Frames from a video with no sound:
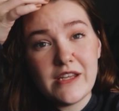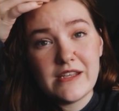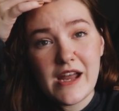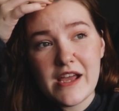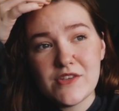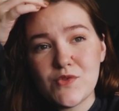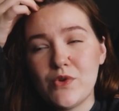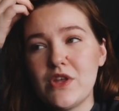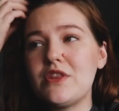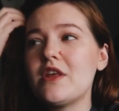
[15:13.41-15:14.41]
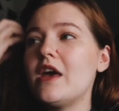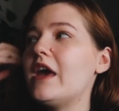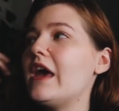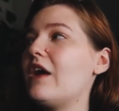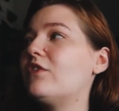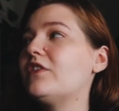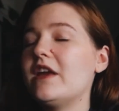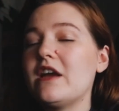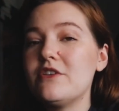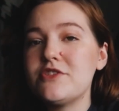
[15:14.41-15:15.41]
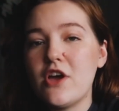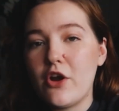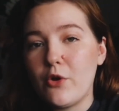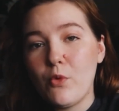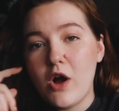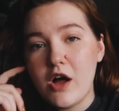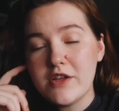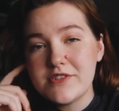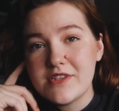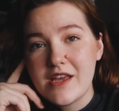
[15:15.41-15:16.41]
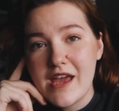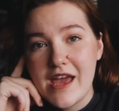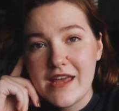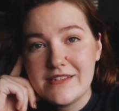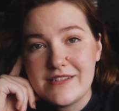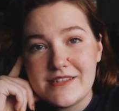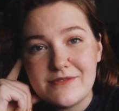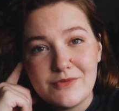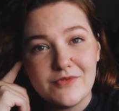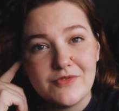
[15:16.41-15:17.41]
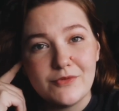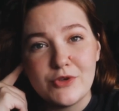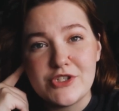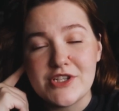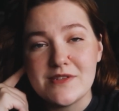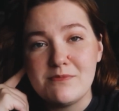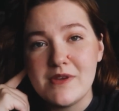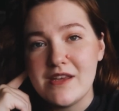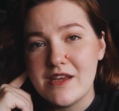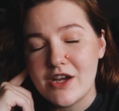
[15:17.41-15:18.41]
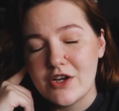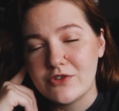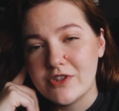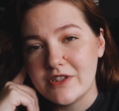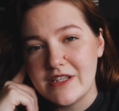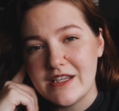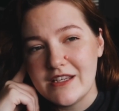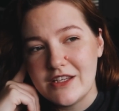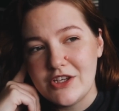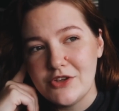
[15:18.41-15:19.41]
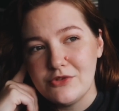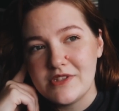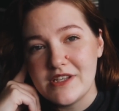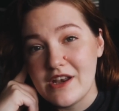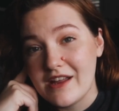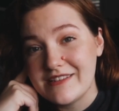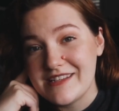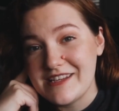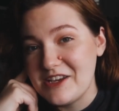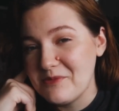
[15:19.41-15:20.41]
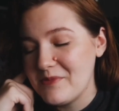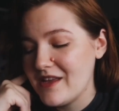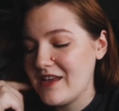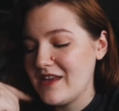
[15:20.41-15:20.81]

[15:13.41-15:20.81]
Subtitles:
nice with everything else on our walls and would just be a really cute nod to him.